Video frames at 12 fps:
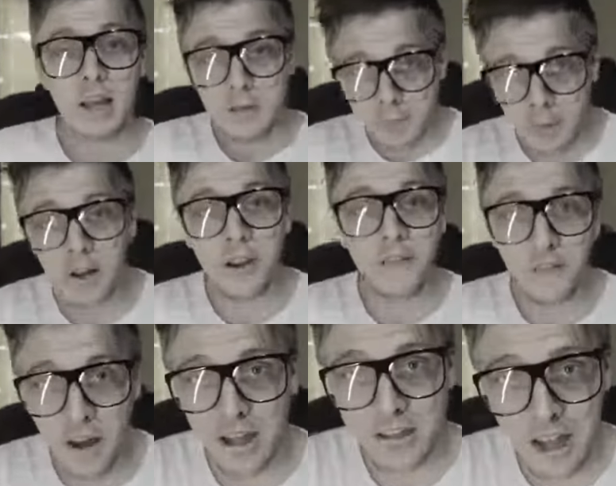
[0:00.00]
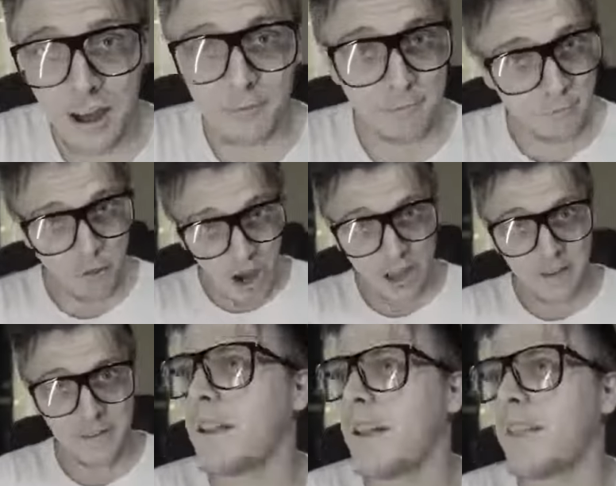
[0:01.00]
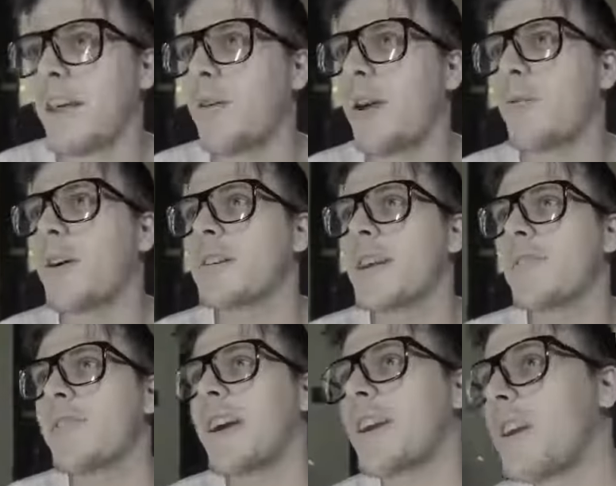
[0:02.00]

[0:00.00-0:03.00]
It's pretty fucked up, right? Like, it wasn't even like